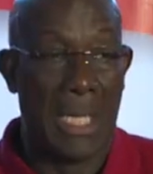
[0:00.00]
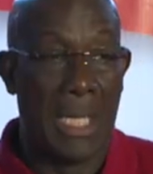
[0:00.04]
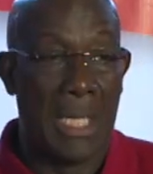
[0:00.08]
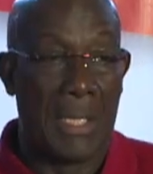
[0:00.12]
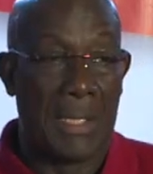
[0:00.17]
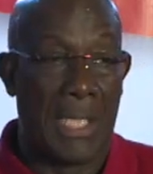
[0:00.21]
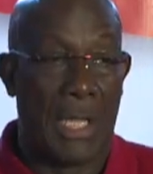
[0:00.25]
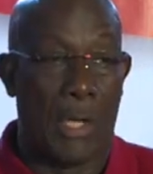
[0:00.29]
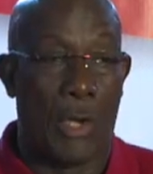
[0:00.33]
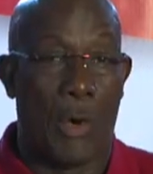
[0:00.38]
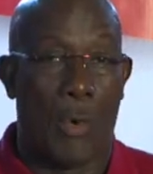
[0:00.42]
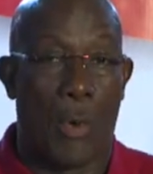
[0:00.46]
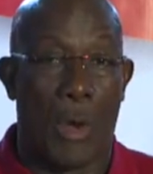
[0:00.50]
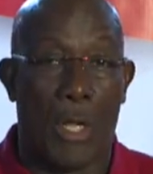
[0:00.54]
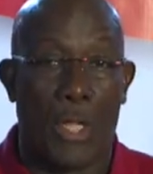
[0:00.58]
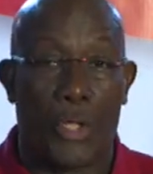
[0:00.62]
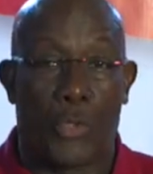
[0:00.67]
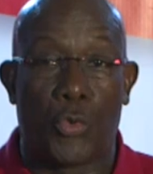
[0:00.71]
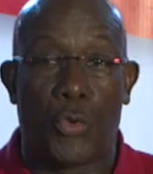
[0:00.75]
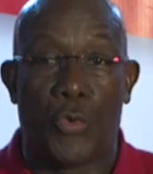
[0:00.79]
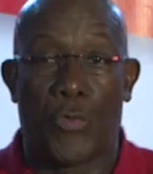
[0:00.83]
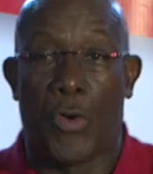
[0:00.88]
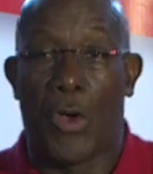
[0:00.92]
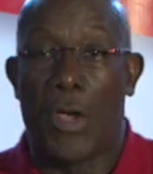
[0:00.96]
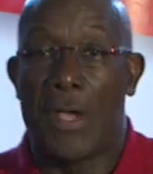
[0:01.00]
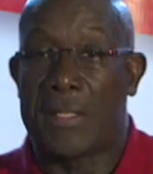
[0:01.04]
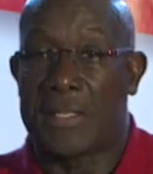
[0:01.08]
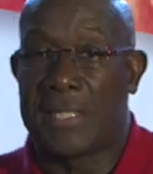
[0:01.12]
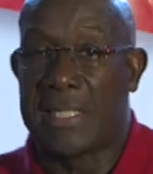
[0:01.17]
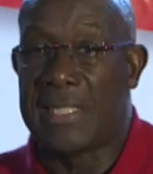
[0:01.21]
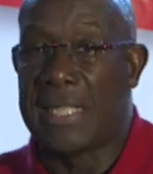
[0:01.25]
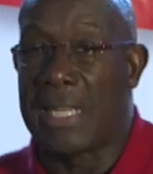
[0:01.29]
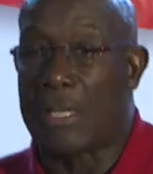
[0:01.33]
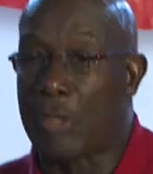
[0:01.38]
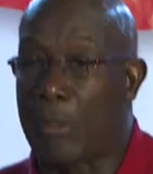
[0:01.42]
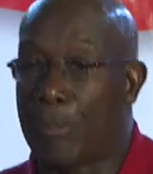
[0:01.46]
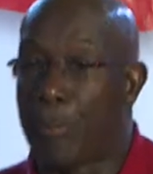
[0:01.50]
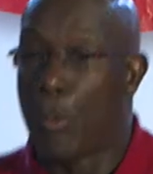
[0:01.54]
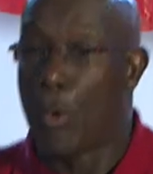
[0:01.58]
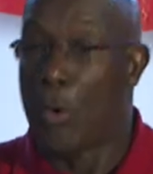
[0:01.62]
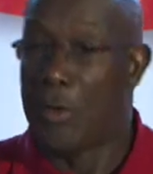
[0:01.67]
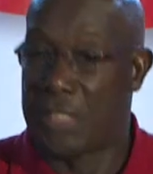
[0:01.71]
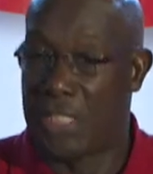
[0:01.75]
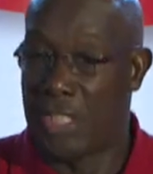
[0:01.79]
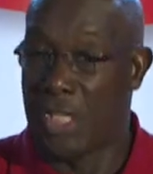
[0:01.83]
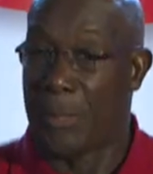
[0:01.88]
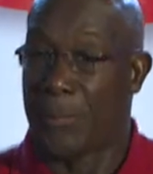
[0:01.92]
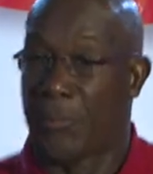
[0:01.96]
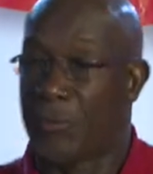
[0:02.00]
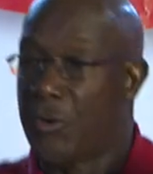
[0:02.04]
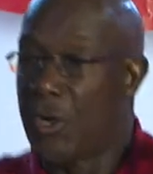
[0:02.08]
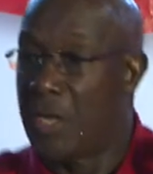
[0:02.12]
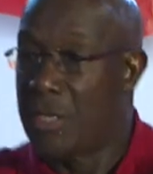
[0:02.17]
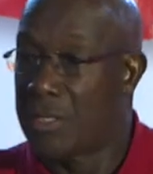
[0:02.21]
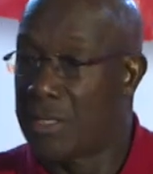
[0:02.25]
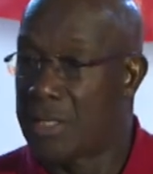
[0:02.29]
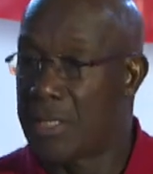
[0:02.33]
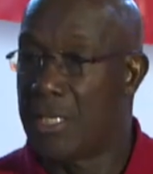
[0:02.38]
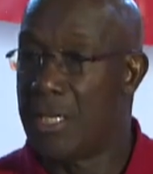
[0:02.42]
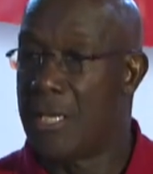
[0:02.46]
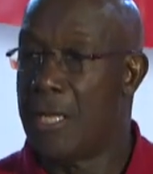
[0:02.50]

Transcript: There were one or two voices that opposed it up front.